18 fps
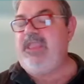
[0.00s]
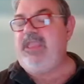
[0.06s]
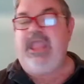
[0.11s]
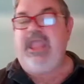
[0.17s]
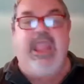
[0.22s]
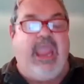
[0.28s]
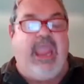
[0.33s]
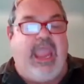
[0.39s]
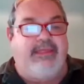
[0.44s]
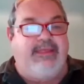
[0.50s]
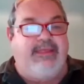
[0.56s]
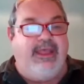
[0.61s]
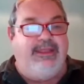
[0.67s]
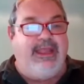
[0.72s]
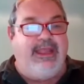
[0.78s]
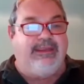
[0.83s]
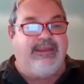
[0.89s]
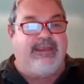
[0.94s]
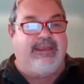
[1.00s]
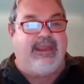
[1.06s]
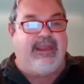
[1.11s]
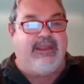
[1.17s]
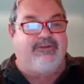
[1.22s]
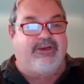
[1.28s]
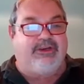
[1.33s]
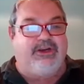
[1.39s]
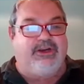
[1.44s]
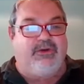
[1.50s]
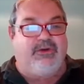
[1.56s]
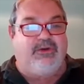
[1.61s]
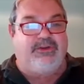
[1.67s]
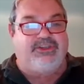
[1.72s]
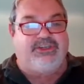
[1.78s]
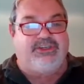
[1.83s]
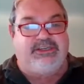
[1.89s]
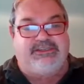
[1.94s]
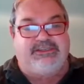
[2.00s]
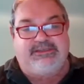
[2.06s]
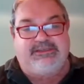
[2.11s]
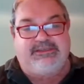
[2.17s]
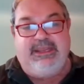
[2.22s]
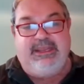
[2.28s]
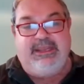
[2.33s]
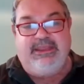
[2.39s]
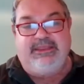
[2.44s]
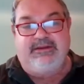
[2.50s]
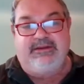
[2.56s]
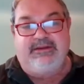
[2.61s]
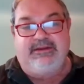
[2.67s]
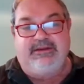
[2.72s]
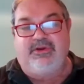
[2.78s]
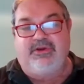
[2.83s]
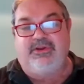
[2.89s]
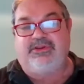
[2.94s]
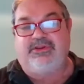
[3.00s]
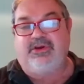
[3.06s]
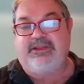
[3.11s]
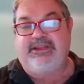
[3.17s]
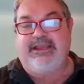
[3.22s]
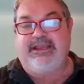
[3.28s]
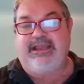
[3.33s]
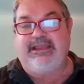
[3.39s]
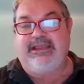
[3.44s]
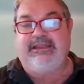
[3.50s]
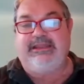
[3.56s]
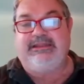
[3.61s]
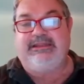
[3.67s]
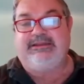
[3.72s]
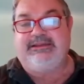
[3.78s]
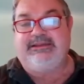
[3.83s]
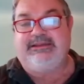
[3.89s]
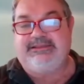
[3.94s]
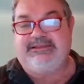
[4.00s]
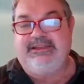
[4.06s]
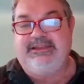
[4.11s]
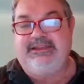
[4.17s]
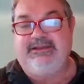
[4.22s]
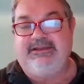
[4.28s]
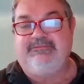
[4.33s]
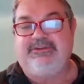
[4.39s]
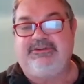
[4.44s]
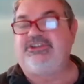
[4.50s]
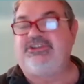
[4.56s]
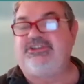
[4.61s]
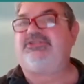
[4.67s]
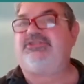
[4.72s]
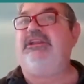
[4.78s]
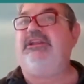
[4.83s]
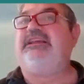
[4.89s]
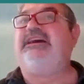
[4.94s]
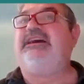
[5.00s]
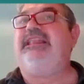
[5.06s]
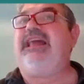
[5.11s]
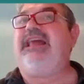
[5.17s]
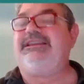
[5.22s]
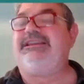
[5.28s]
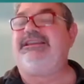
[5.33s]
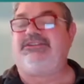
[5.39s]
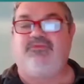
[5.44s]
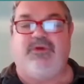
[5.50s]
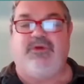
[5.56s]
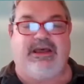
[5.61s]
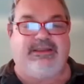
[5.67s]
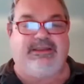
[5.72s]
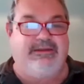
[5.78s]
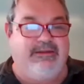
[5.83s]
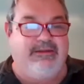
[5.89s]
And then I can have a curve which is either monotonically decreasing, which is called a class 1,